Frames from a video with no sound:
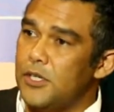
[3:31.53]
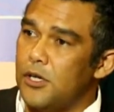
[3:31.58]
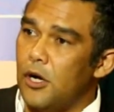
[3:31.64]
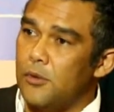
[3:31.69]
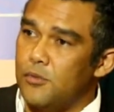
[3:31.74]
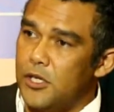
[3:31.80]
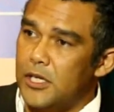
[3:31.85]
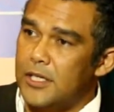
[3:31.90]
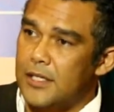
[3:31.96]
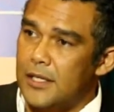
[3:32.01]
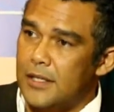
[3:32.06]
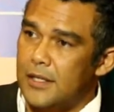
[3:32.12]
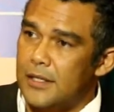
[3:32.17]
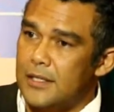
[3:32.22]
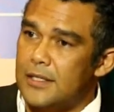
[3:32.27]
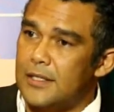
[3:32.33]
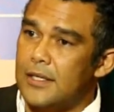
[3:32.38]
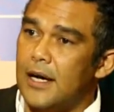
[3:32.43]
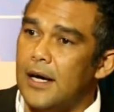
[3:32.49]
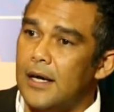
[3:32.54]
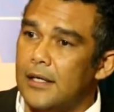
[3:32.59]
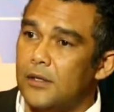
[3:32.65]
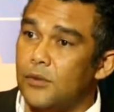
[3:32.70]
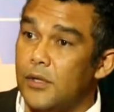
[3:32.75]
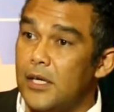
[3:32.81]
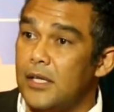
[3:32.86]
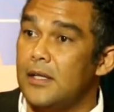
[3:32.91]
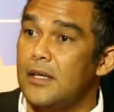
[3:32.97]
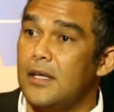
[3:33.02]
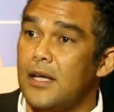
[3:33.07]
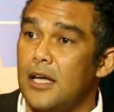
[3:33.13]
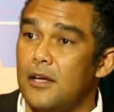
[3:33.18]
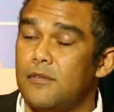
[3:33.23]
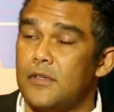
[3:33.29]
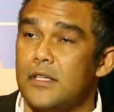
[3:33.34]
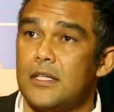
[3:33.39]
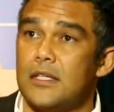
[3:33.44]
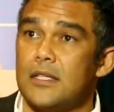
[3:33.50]
objects in the sky or in the
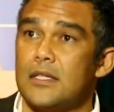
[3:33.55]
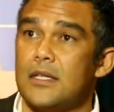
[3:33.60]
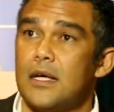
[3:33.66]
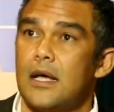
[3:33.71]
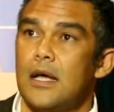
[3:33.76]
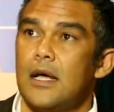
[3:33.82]
heavens.